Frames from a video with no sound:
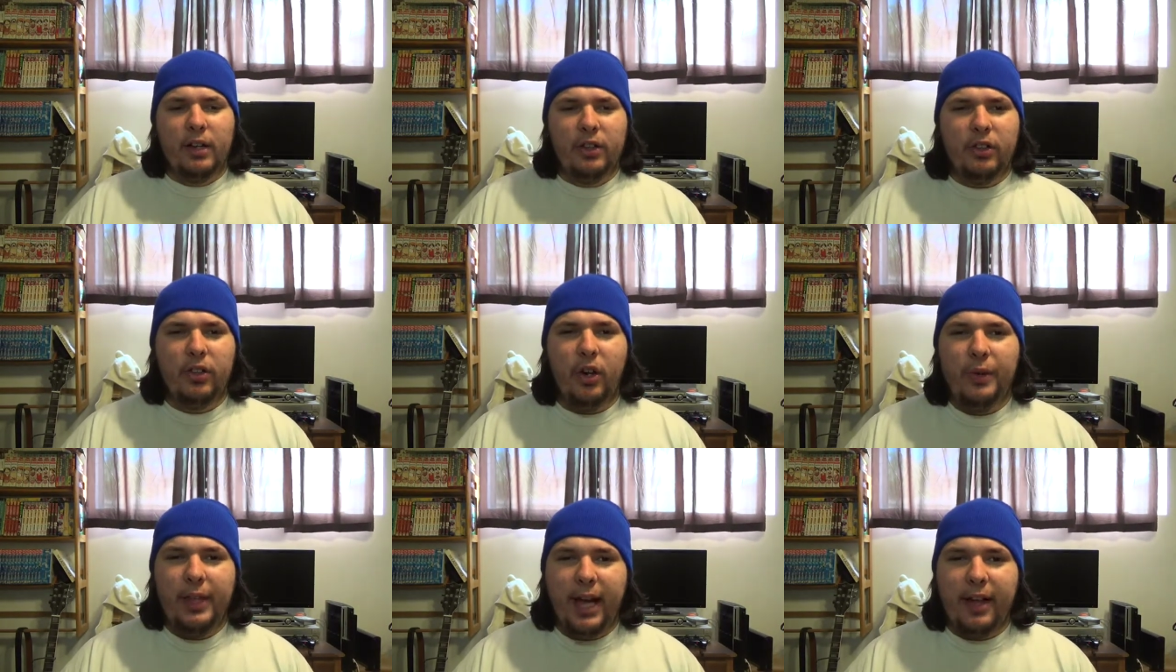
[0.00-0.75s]

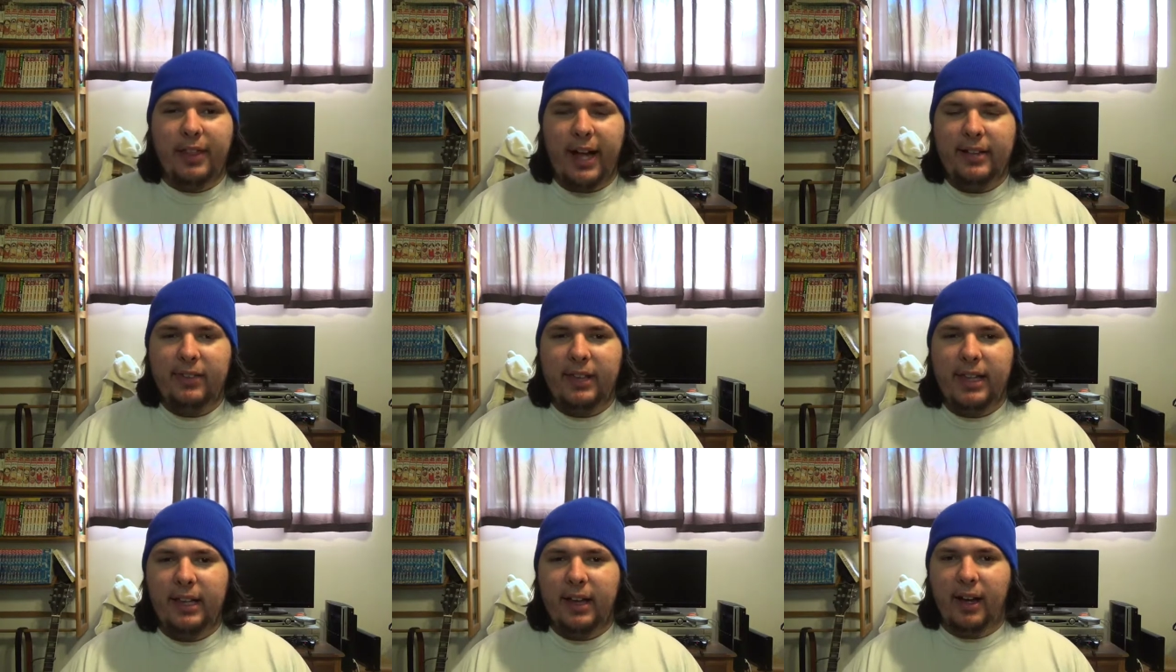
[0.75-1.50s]
So yeah, that's
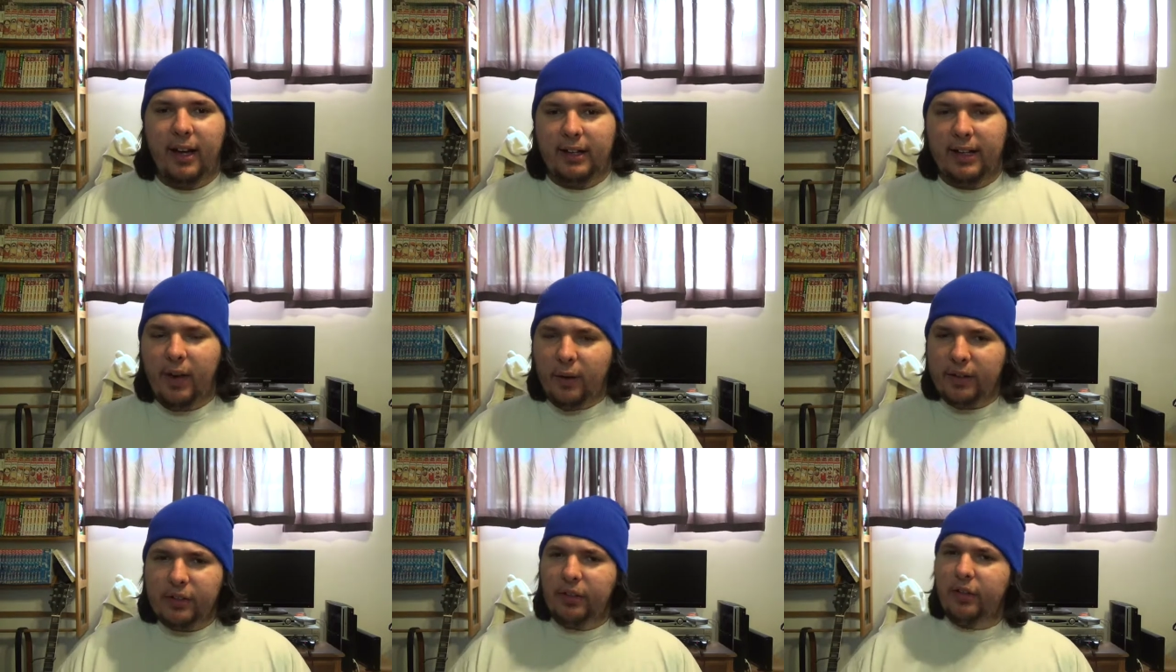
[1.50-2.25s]
the
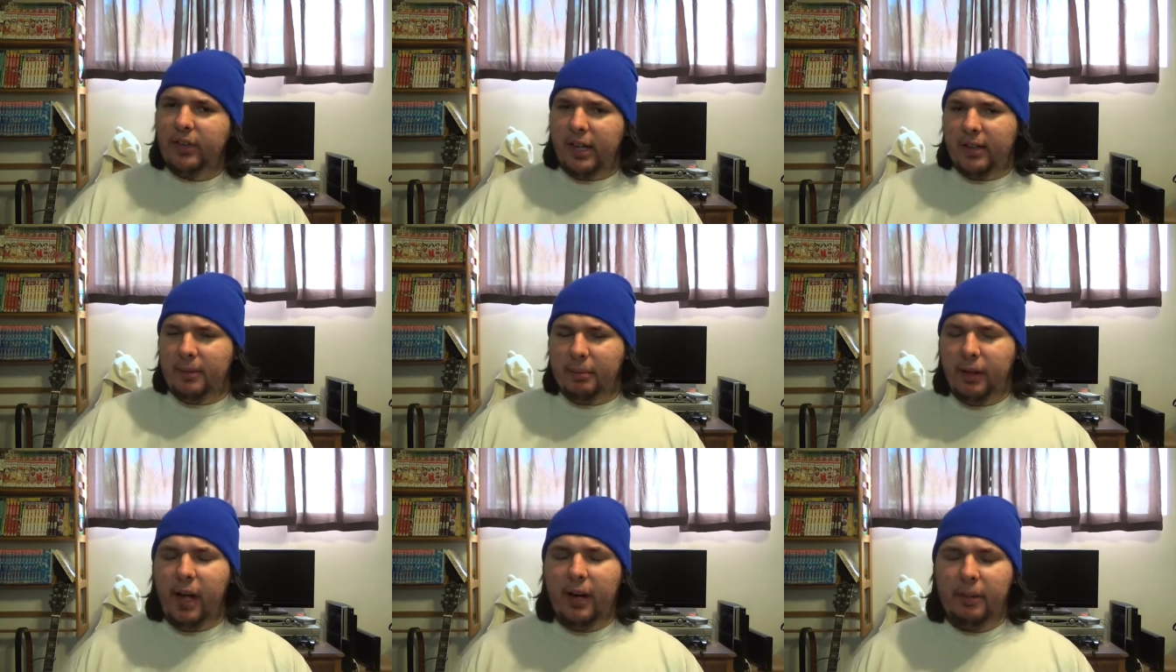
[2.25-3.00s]
characters and the
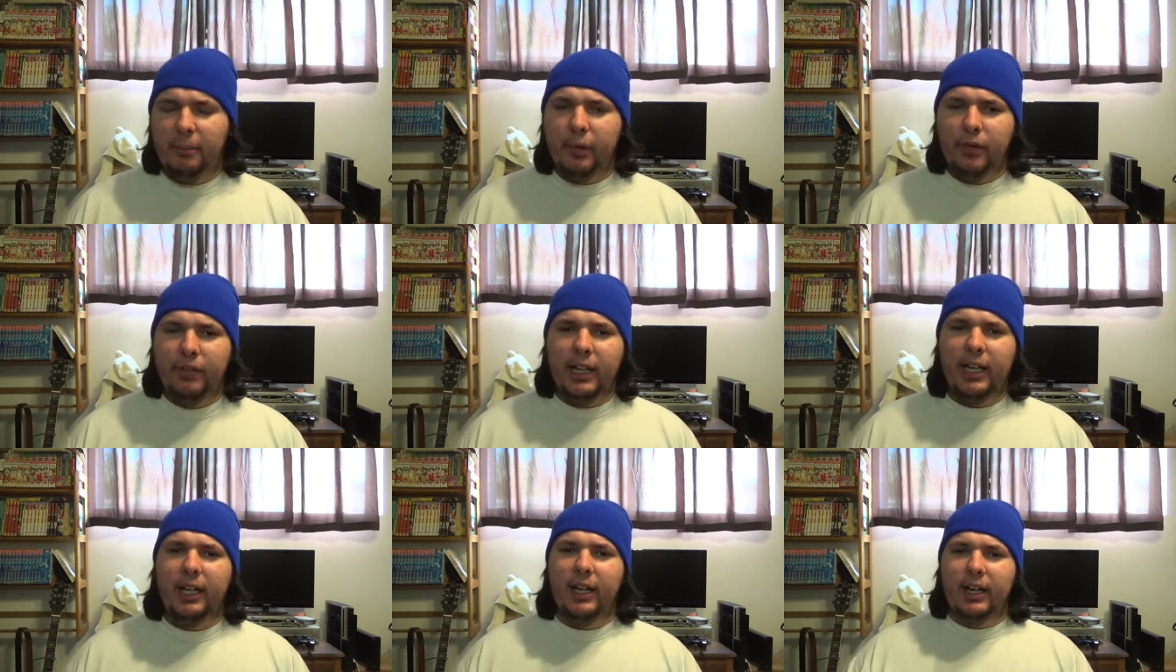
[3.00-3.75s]
plot of the
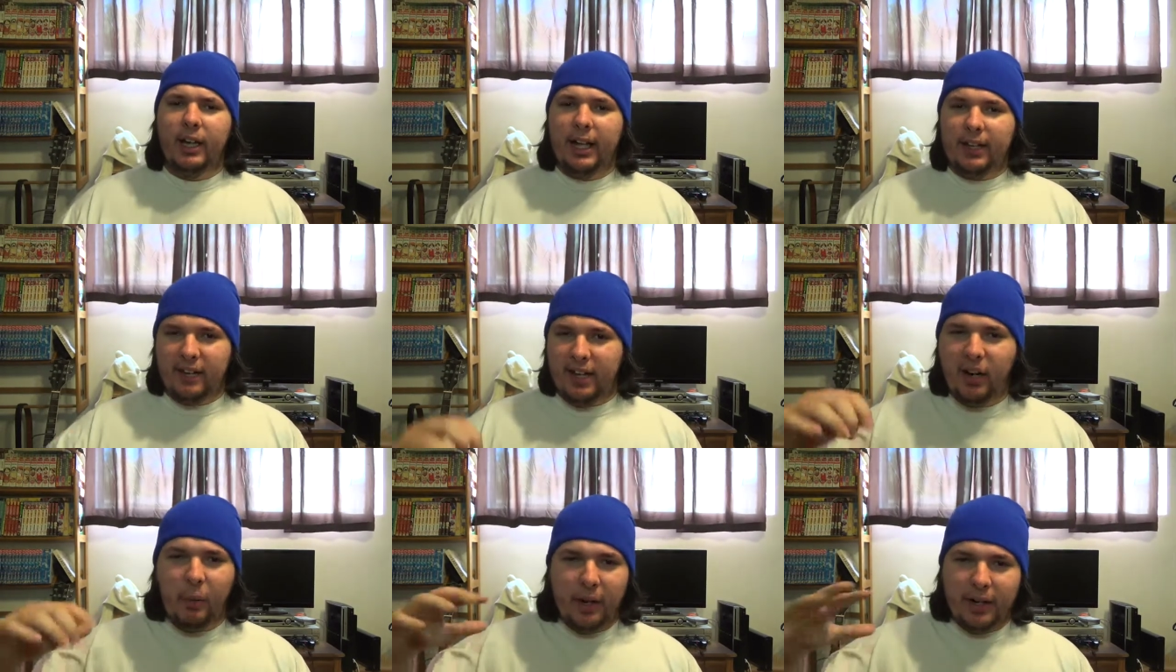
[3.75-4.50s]
movie. Like I said,
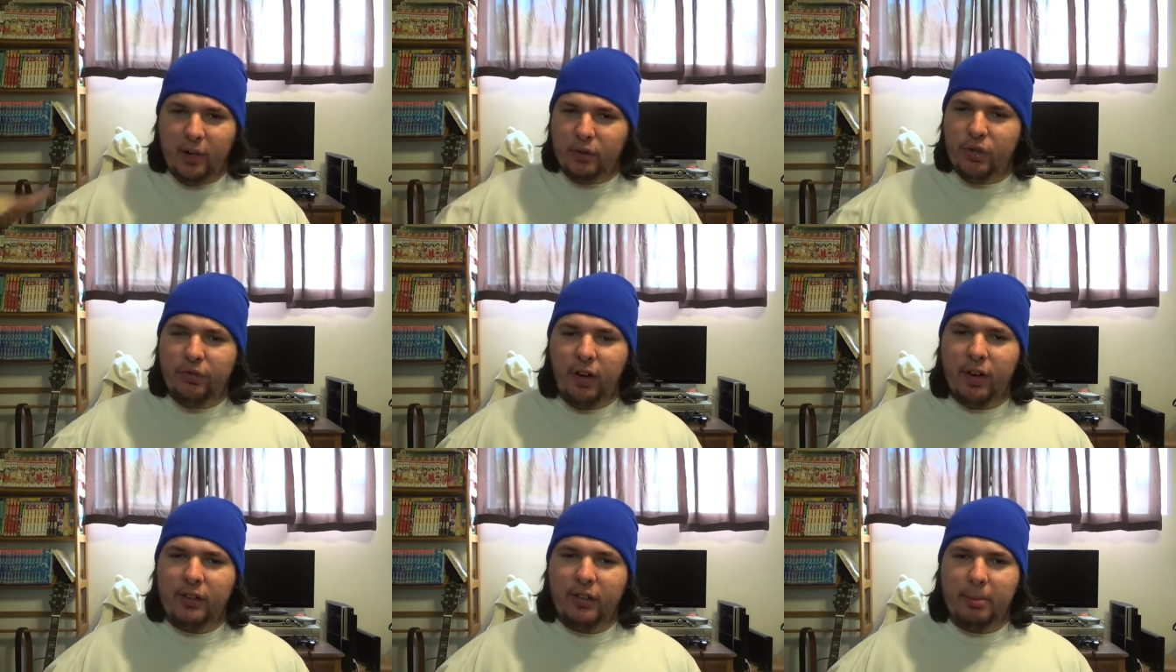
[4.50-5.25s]
I don't want to go too
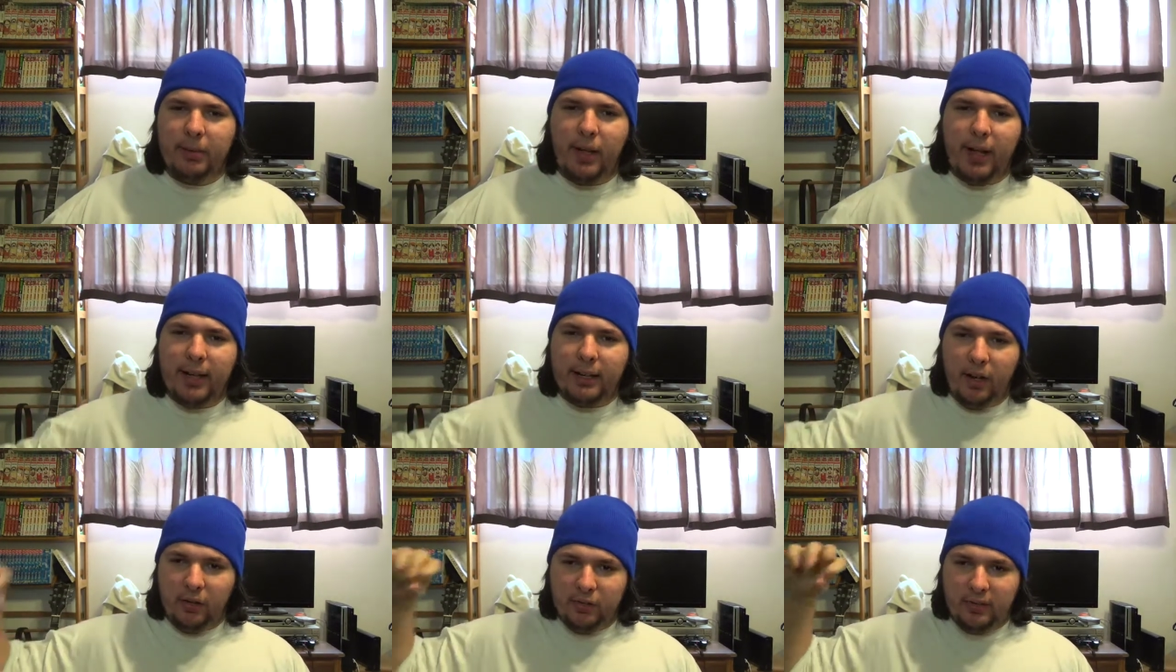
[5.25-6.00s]
far into the plot.
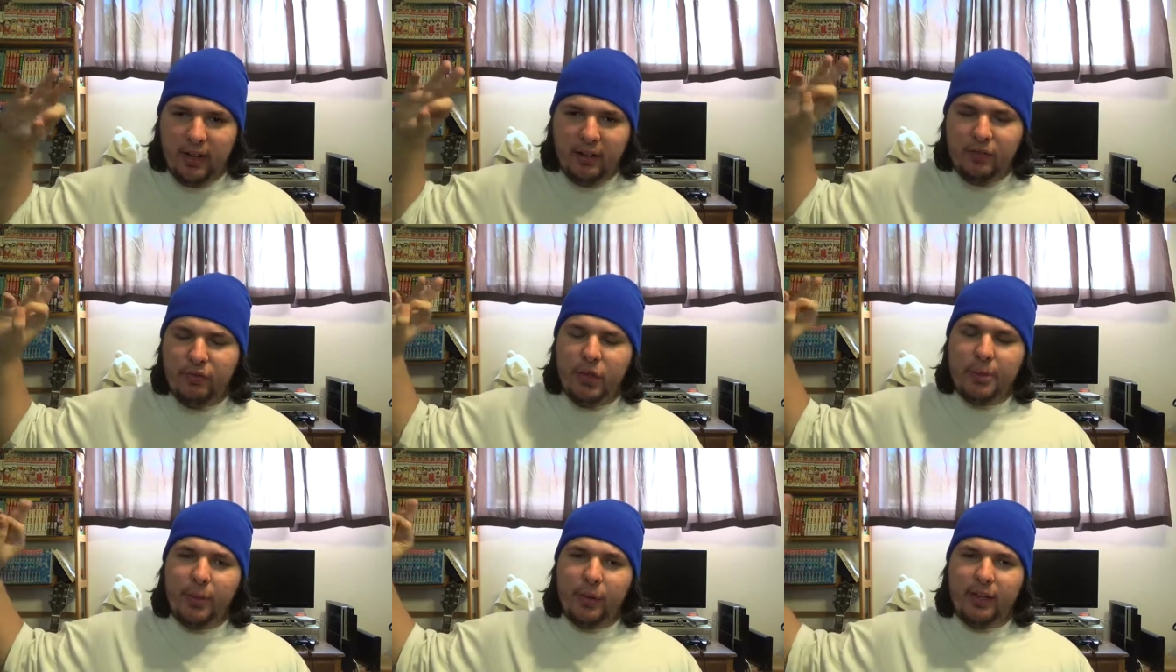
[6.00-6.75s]
I'll say a
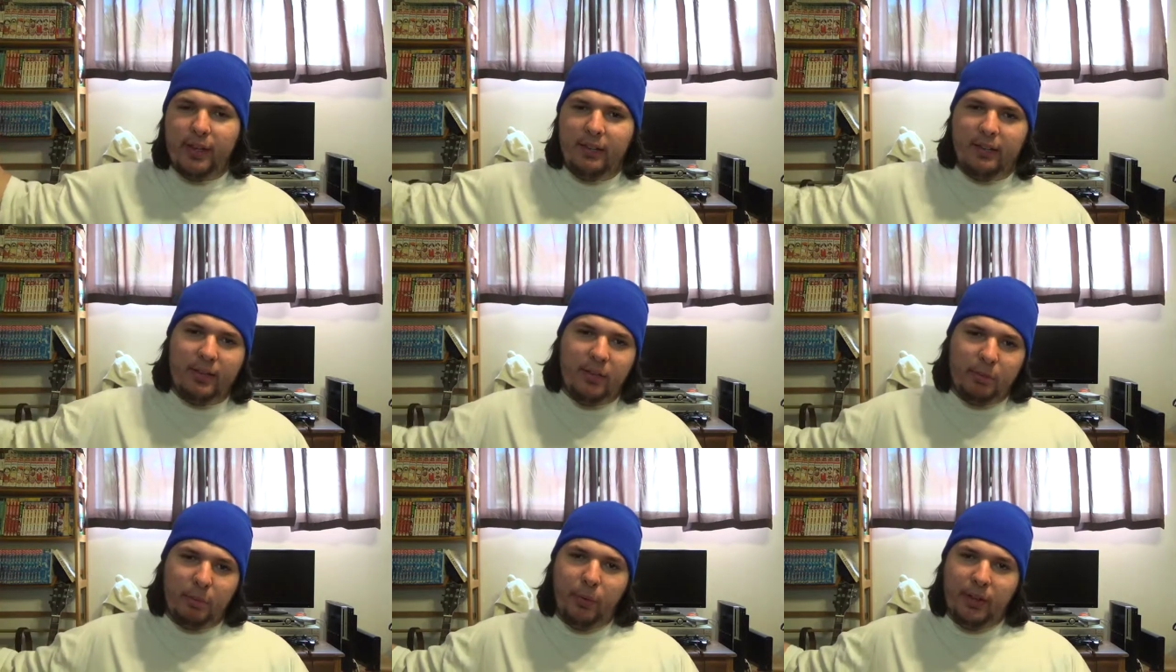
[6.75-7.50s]
few more things at the
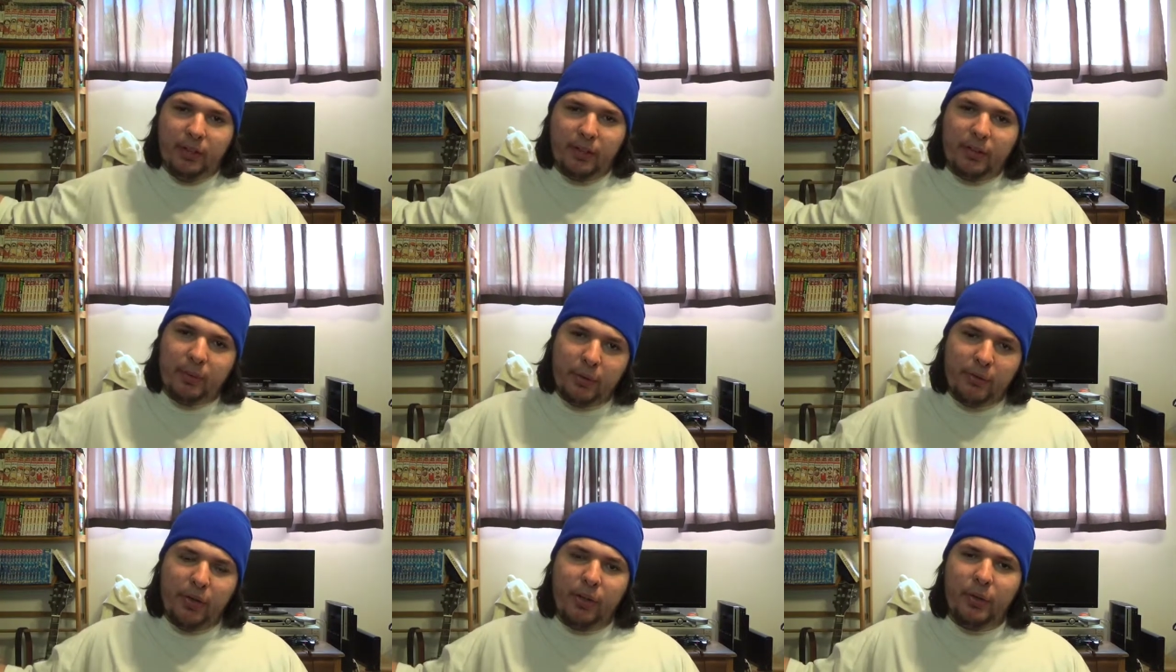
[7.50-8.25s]
spoiler
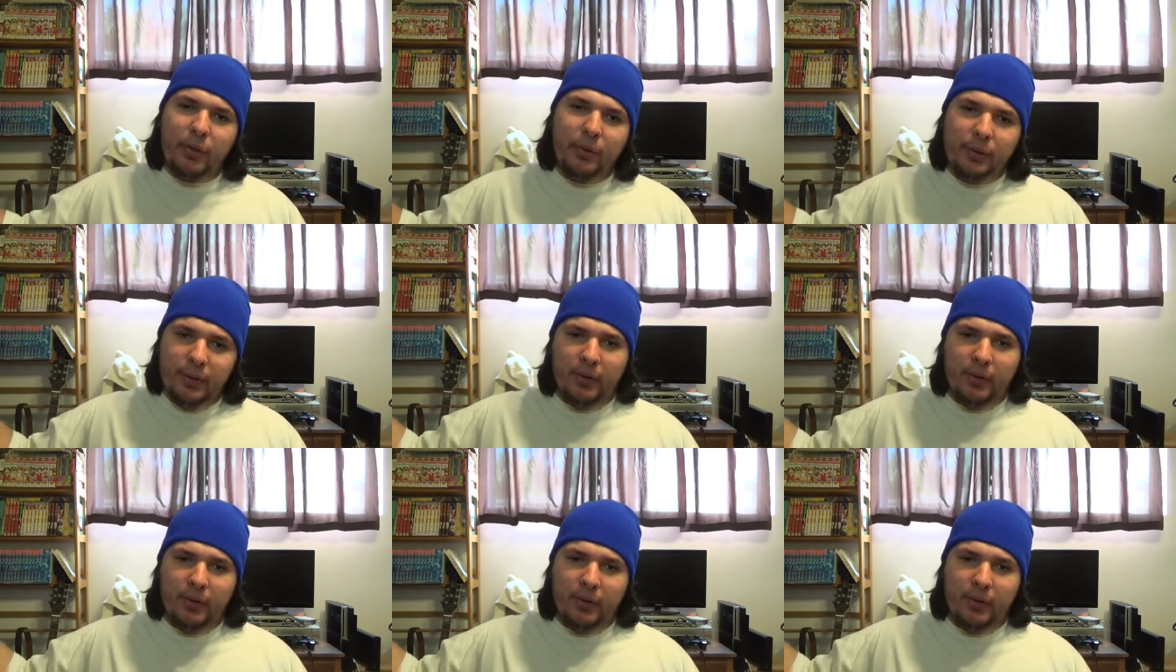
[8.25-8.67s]
review,